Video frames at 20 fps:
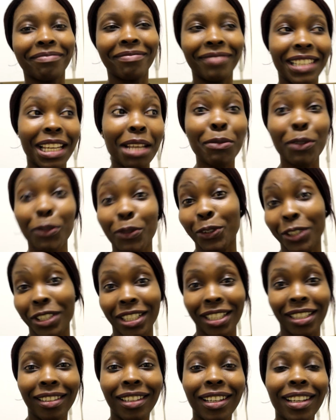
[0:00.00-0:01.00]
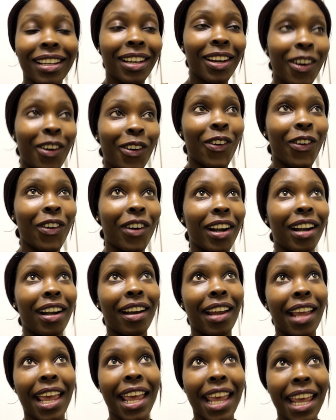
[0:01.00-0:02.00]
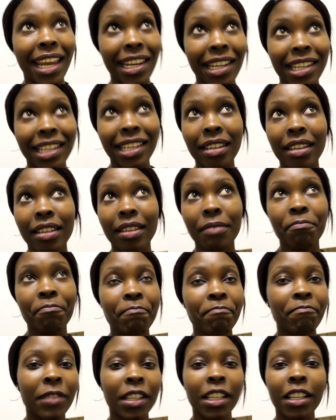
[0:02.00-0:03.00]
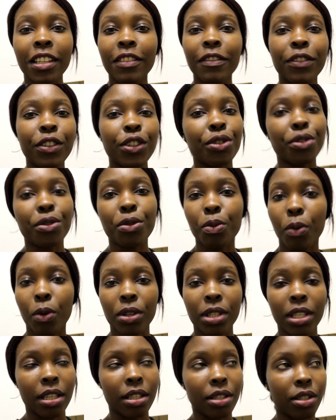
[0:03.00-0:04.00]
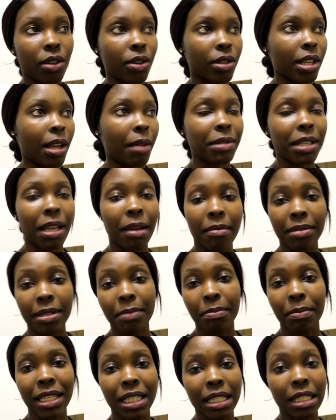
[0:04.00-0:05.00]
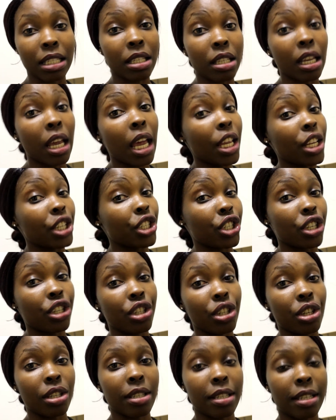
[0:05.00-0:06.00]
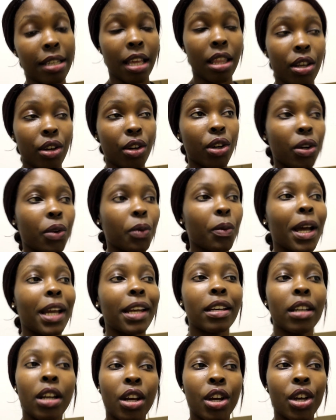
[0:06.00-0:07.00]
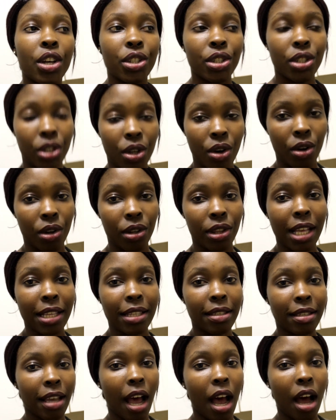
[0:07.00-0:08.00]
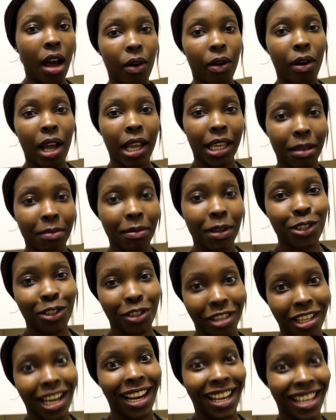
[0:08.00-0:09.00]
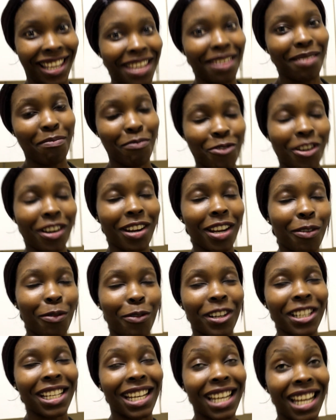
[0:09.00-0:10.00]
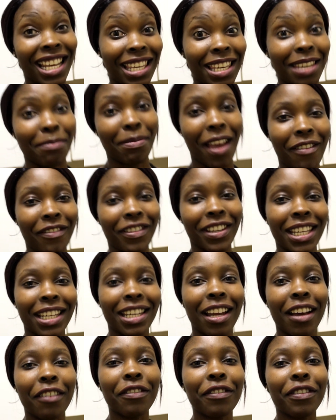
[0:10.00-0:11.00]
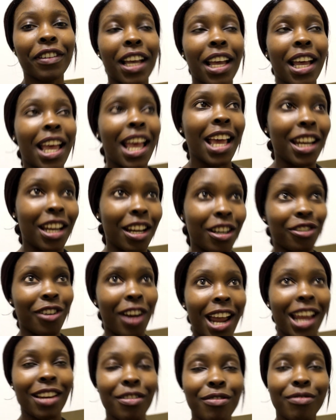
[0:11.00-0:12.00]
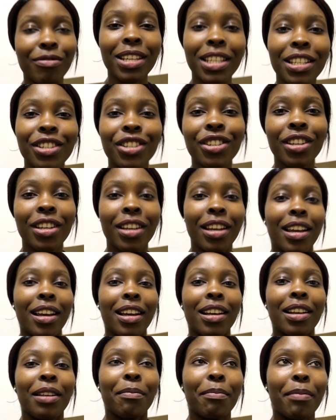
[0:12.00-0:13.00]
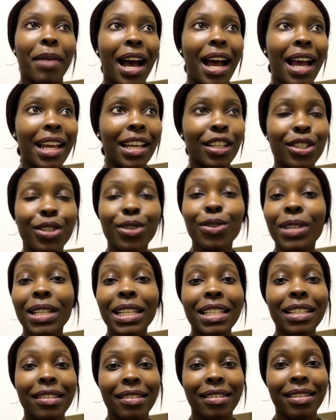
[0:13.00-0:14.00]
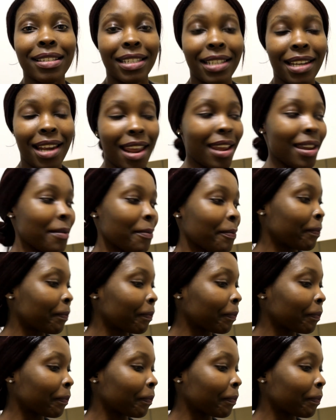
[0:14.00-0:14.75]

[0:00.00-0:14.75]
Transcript: lemon water or any infused water, so sometimes mint ginger is another good one. So that's how I can make sure that I keep drinking water and I keep having enough, and I try and reach my 2 liters a day.